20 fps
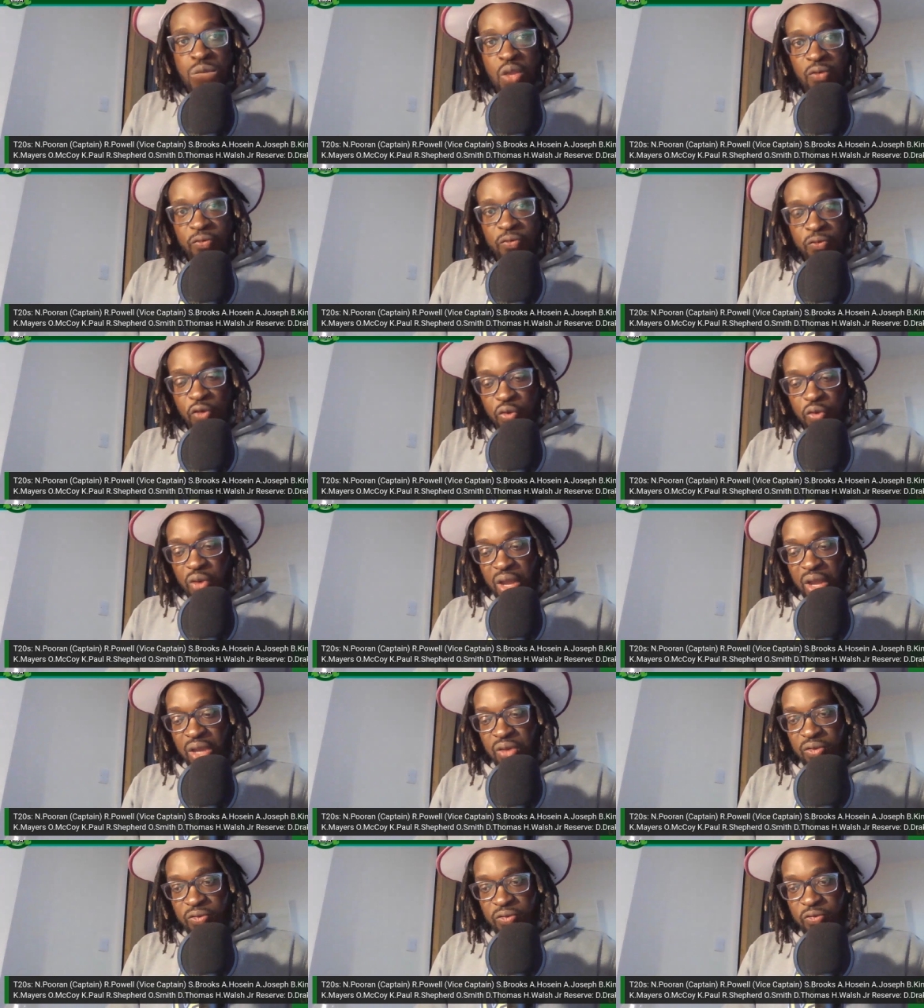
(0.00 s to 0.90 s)
for
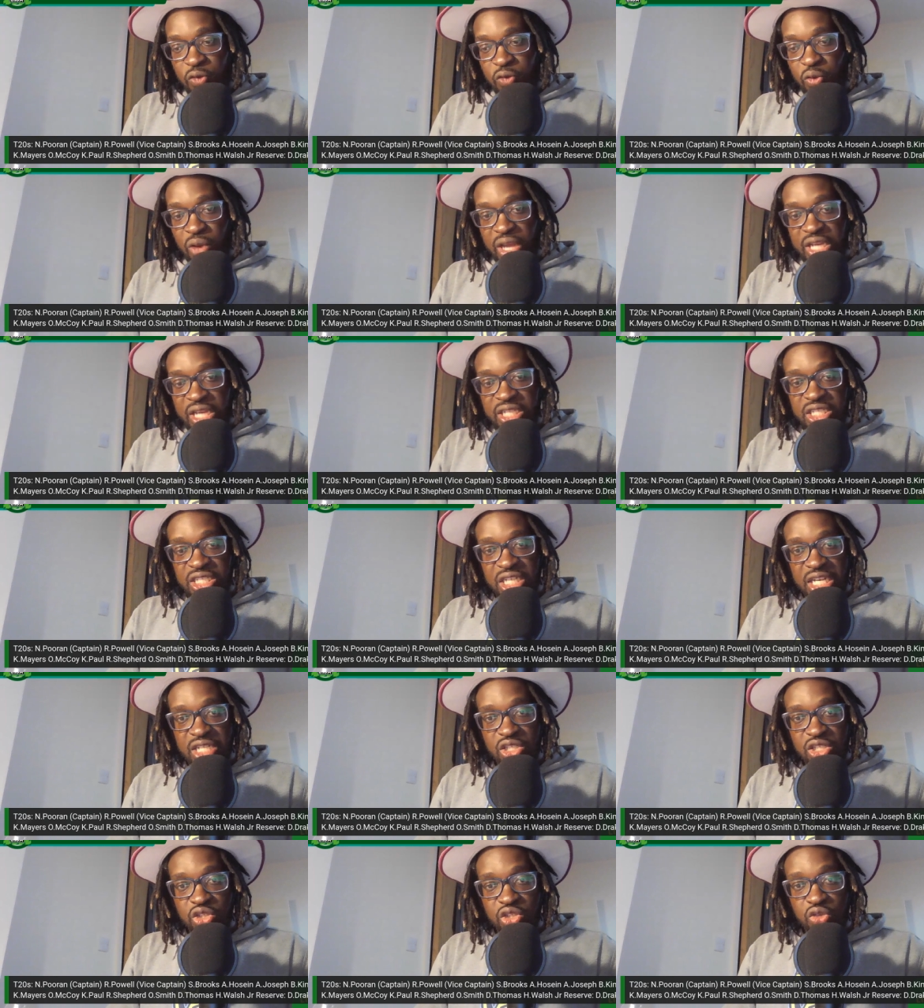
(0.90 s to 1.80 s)
a forage
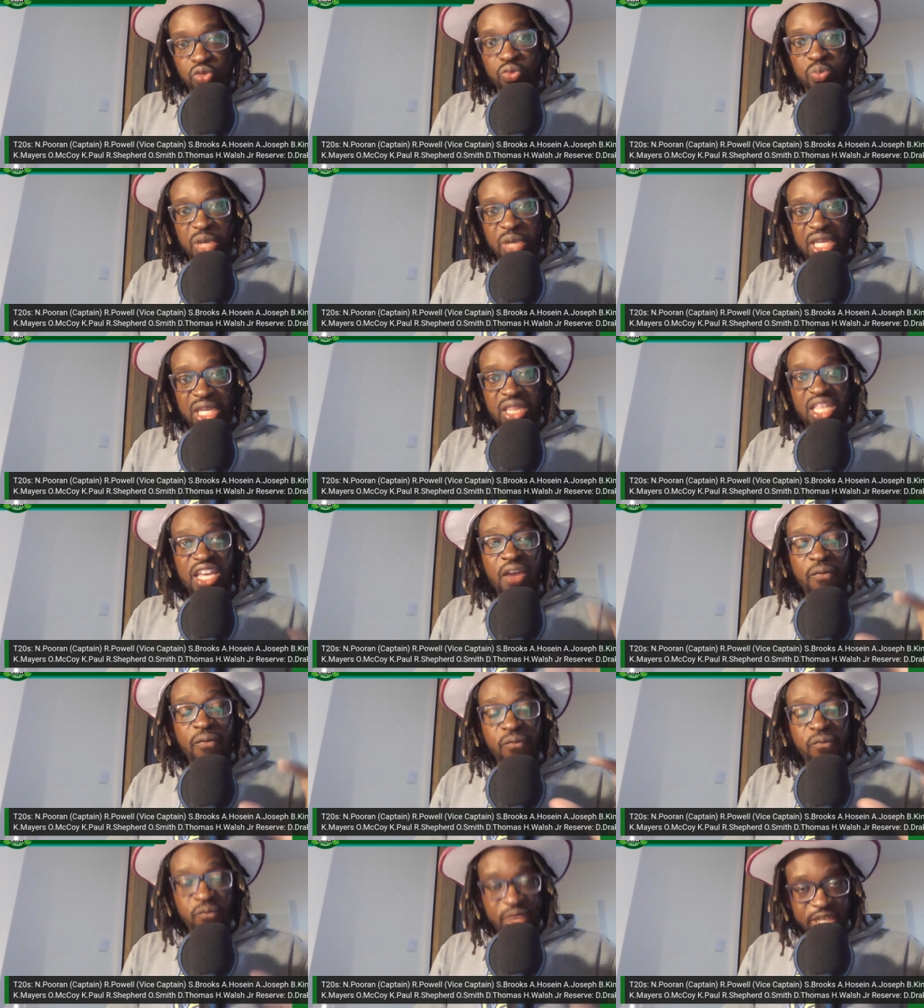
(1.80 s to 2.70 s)
into being the
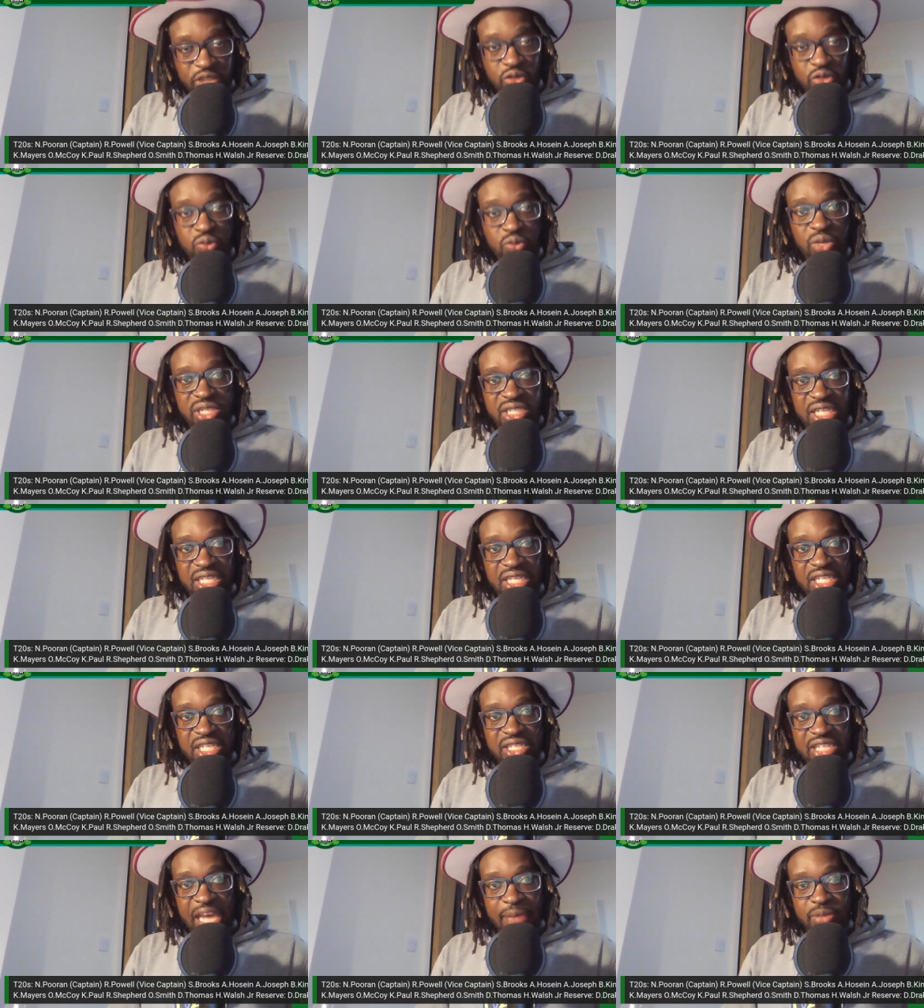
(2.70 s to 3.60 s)
official West
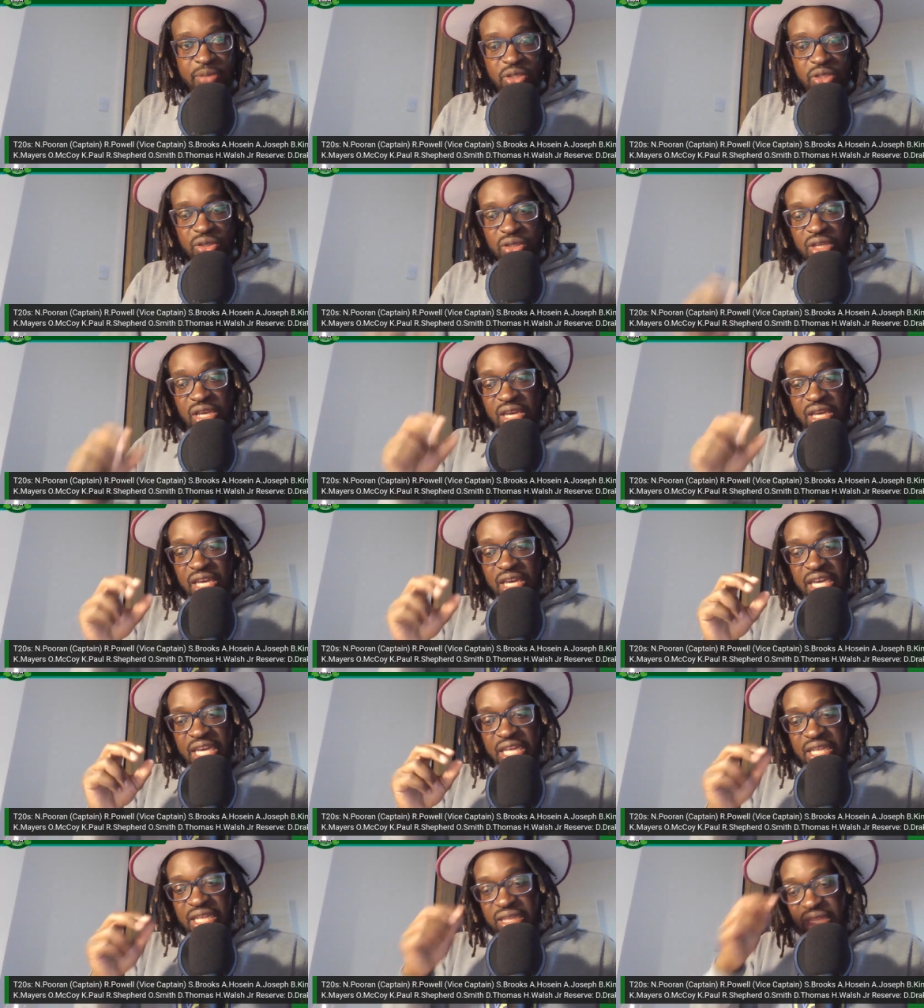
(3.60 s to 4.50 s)
Indies captain
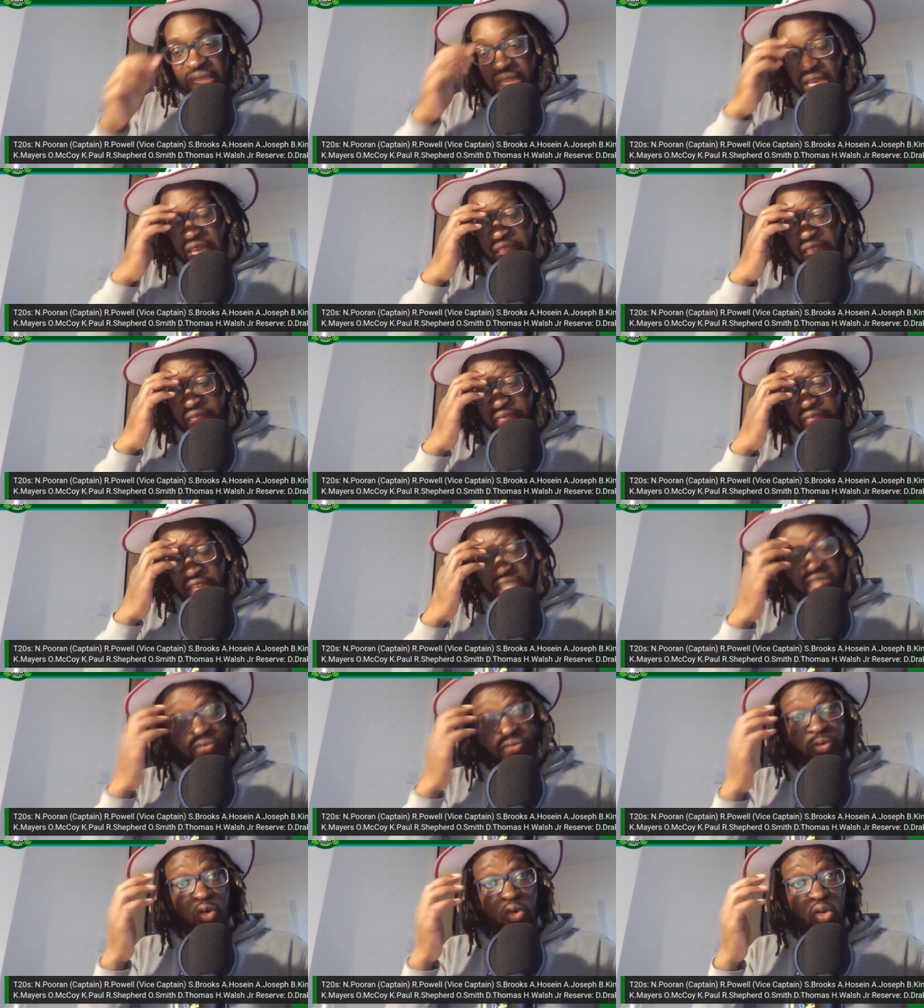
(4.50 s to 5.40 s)
in this
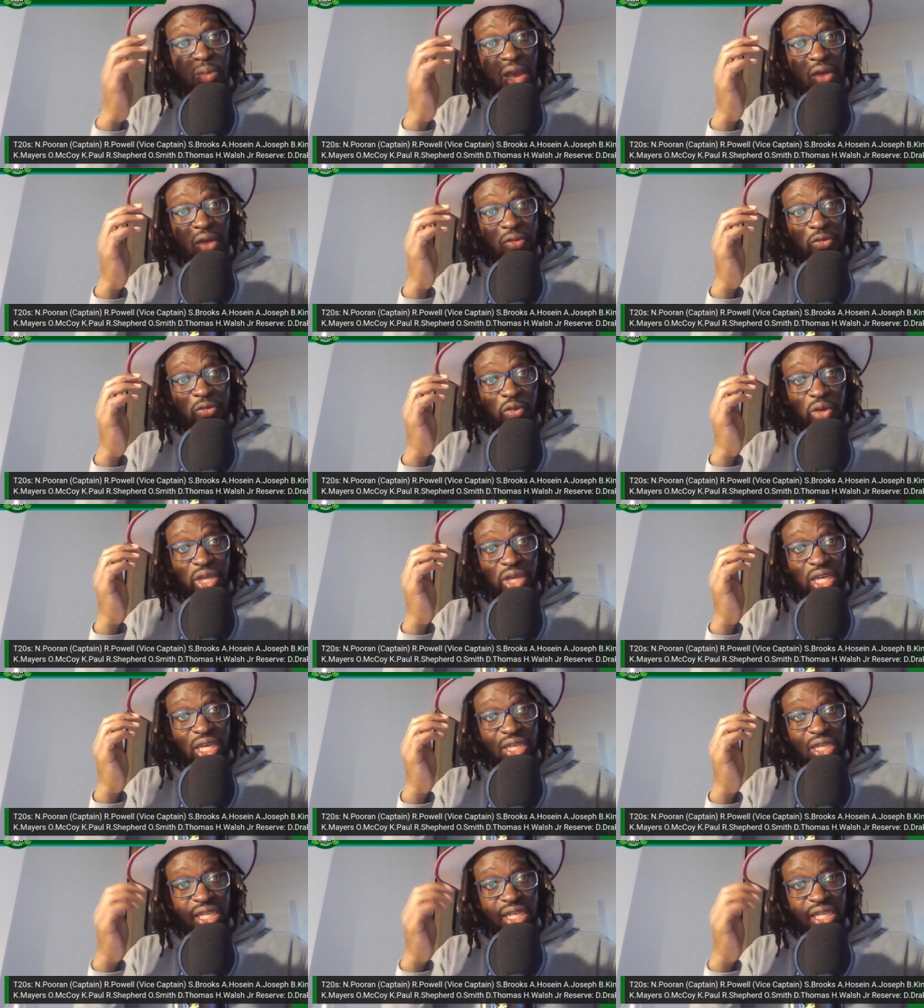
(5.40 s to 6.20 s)
format of cricket.